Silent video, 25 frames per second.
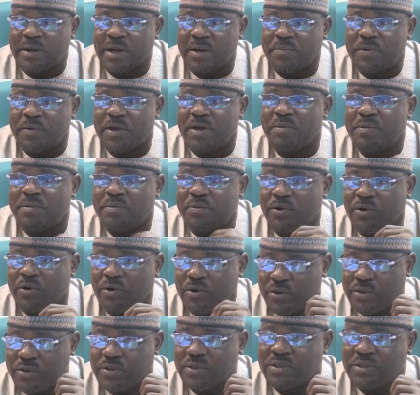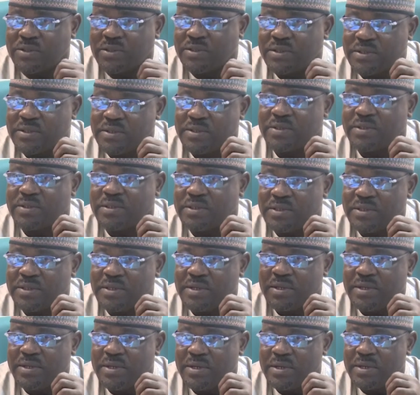appeared before us
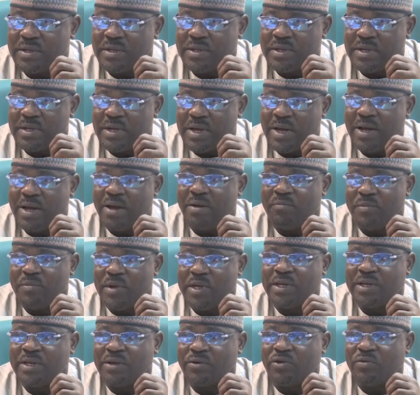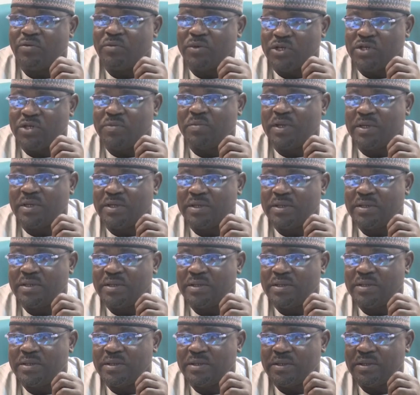and made a commitment,
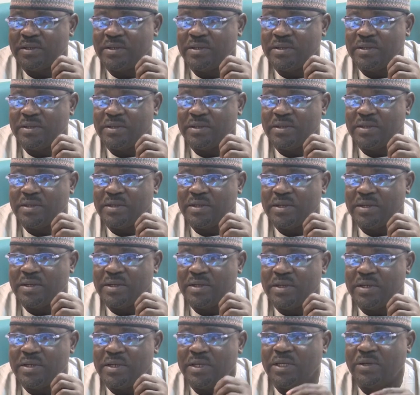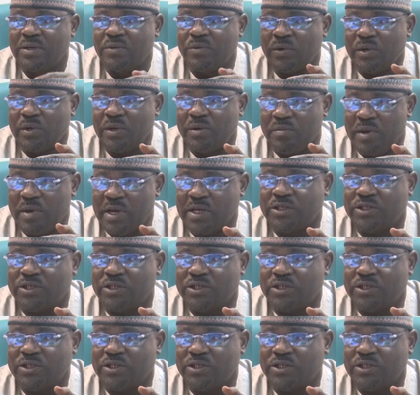he will make